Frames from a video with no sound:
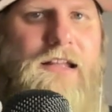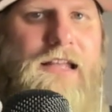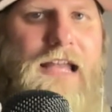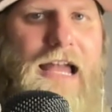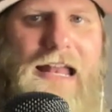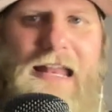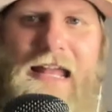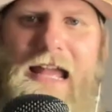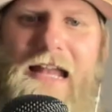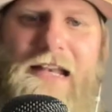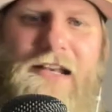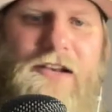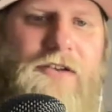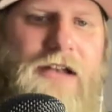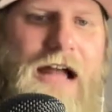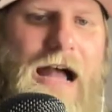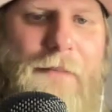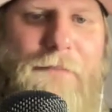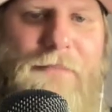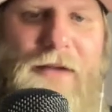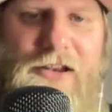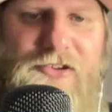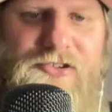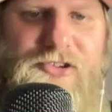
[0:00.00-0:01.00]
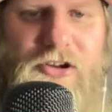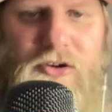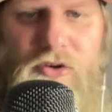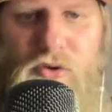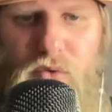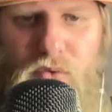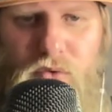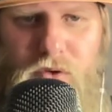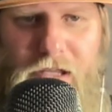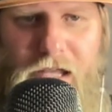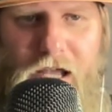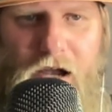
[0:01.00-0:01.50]
and you're not benching
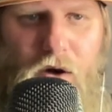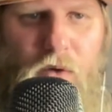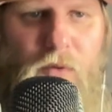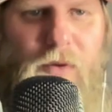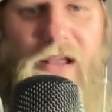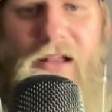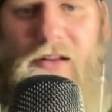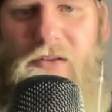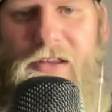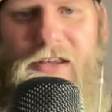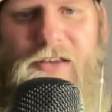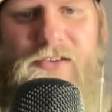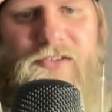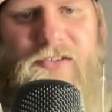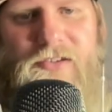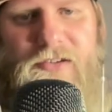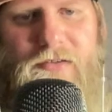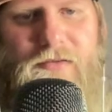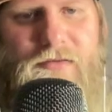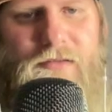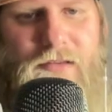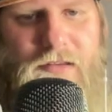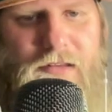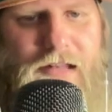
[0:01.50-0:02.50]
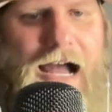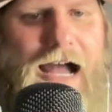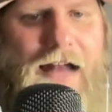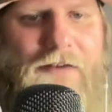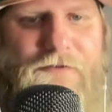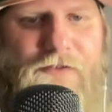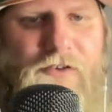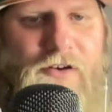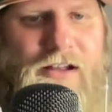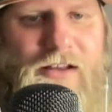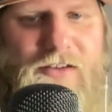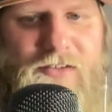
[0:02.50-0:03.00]
Julio, at least not
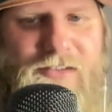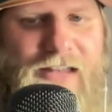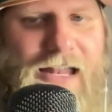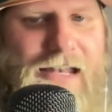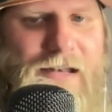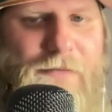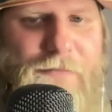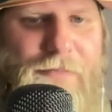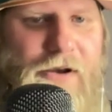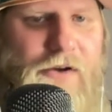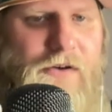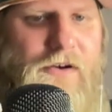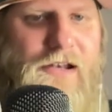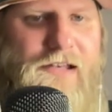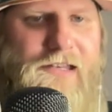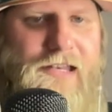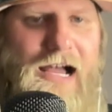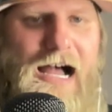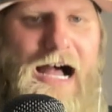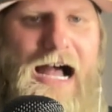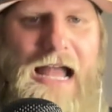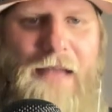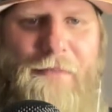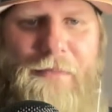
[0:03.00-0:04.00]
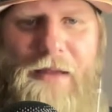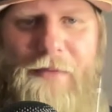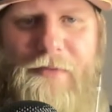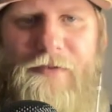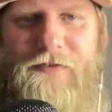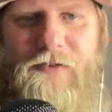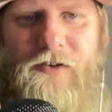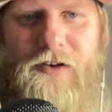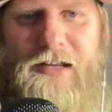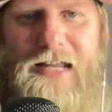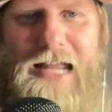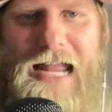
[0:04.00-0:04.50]
for an extended period of time, maybe
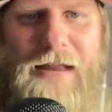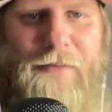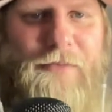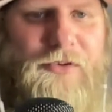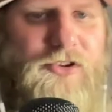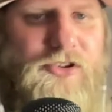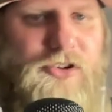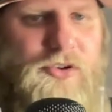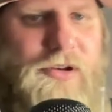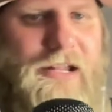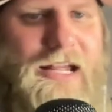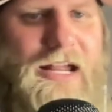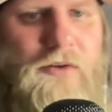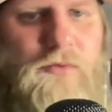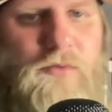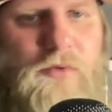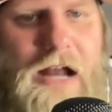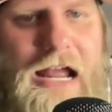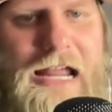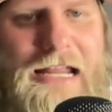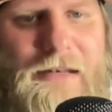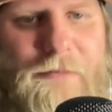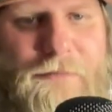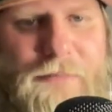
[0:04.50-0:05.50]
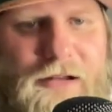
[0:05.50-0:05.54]
for a game or two to get right.